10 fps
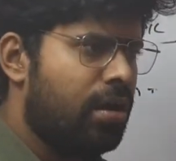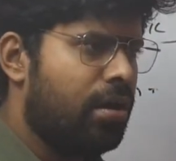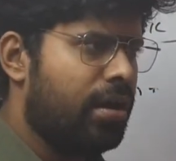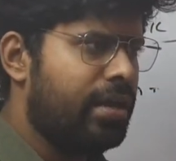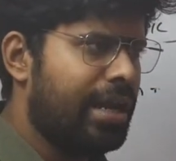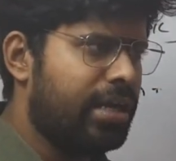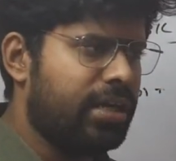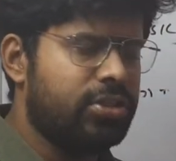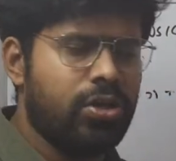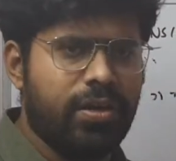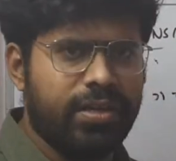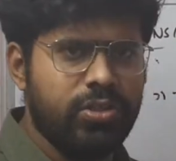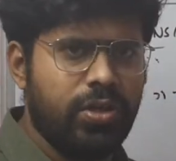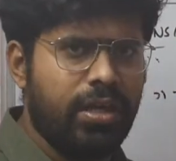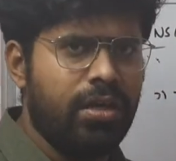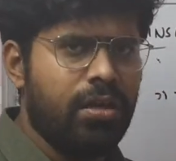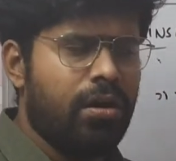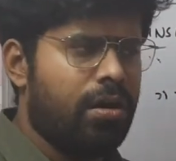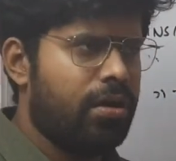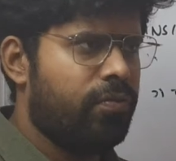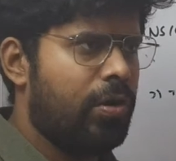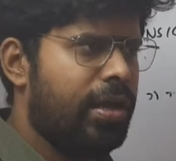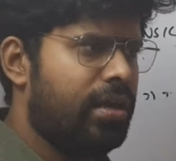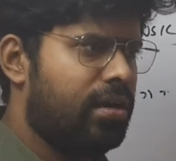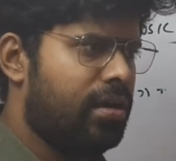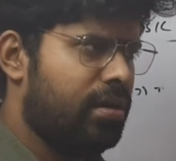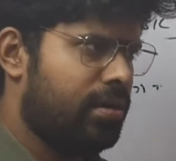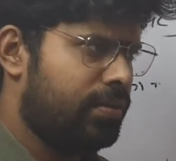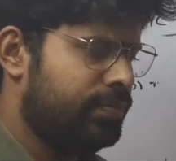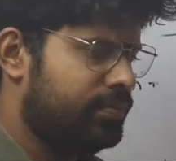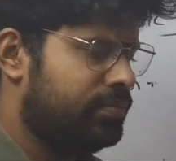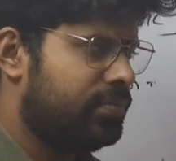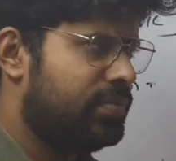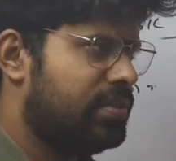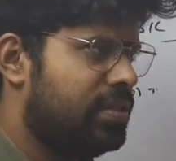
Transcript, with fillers: or an electric shock injury are following um,